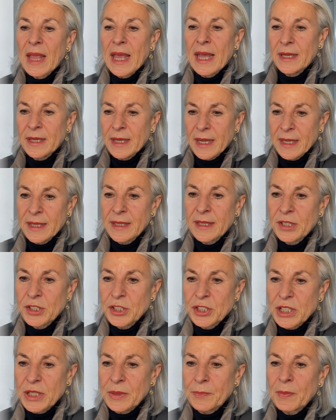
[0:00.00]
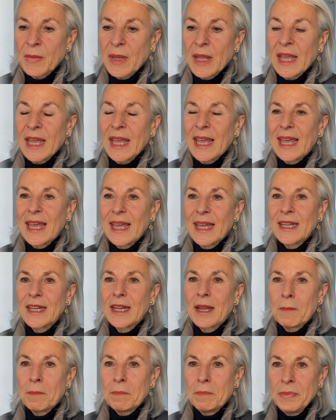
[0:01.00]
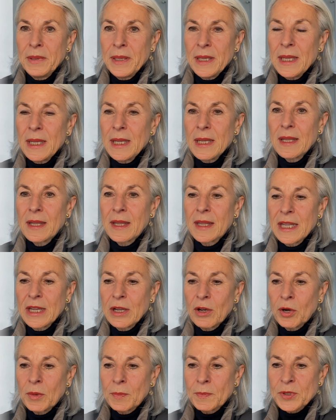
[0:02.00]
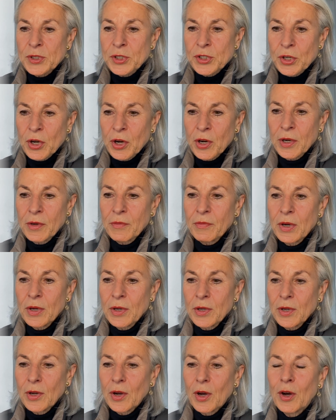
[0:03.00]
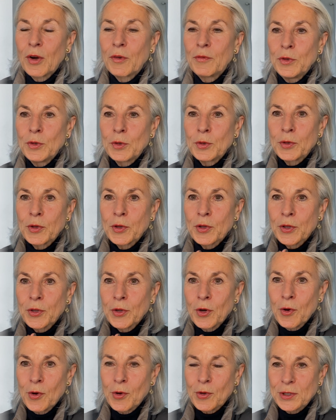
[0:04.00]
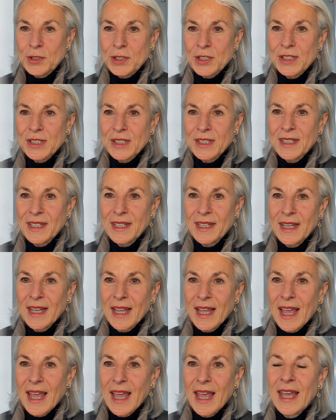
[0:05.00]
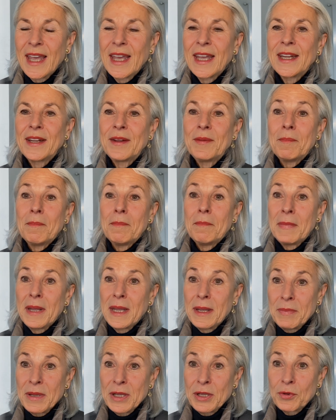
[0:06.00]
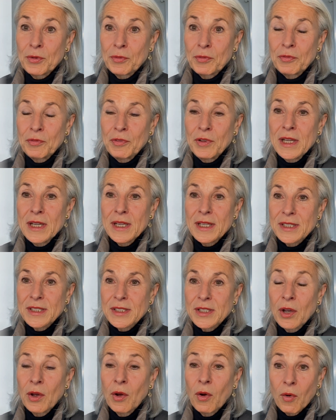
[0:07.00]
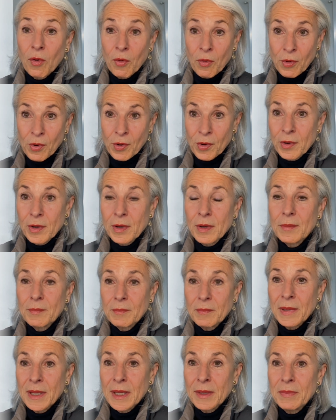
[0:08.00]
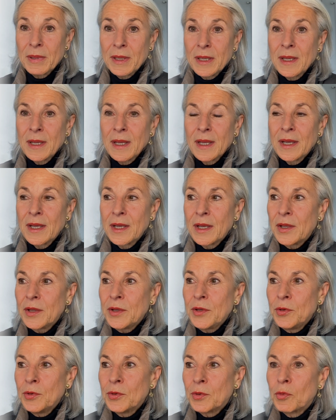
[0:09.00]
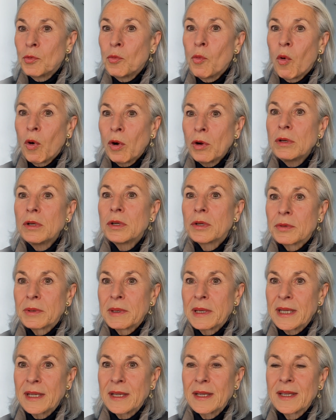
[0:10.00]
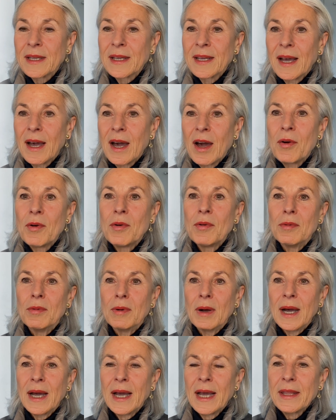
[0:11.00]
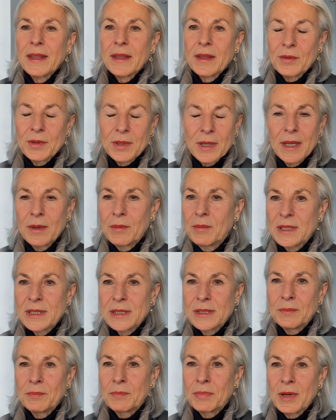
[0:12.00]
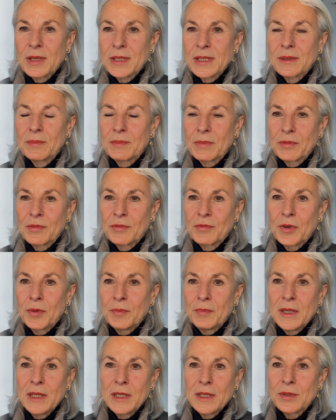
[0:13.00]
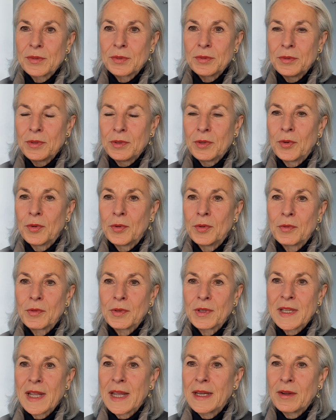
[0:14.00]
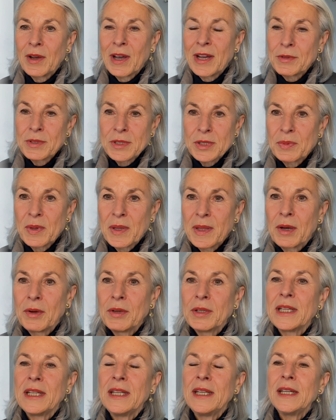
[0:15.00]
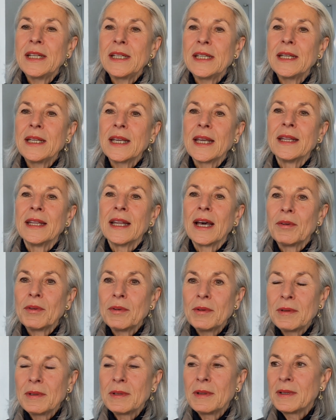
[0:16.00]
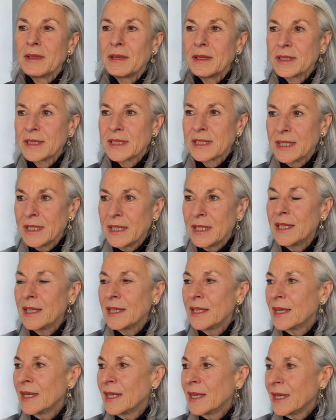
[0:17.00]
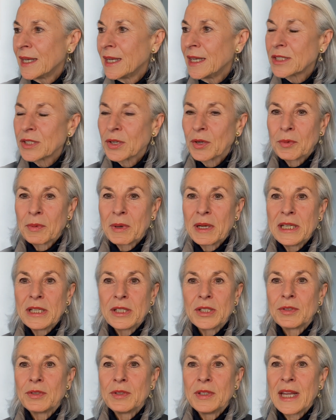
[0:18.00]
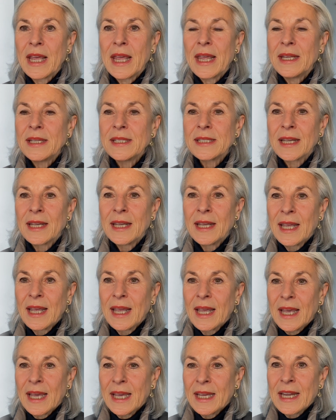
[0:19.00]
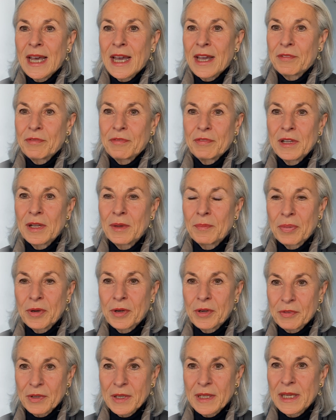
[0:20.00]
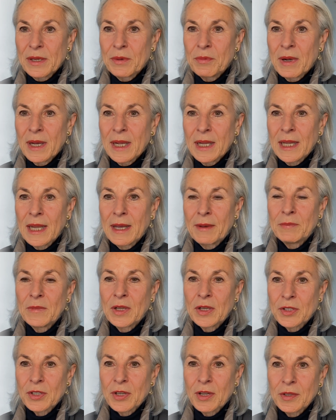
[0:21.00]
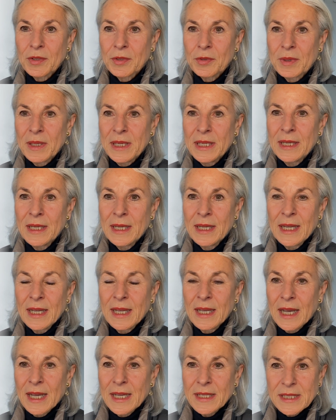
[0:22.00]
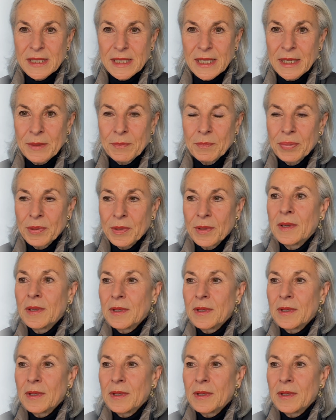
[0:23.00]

and energy. And be the observer of your thoughts and maybe your fears, or maybe you're wondering, oh, I thought it was impossible for me to go 10 hours without eating, and now, see, it's already 2 days and I feel perfectly well. I'm not hungry. I sleep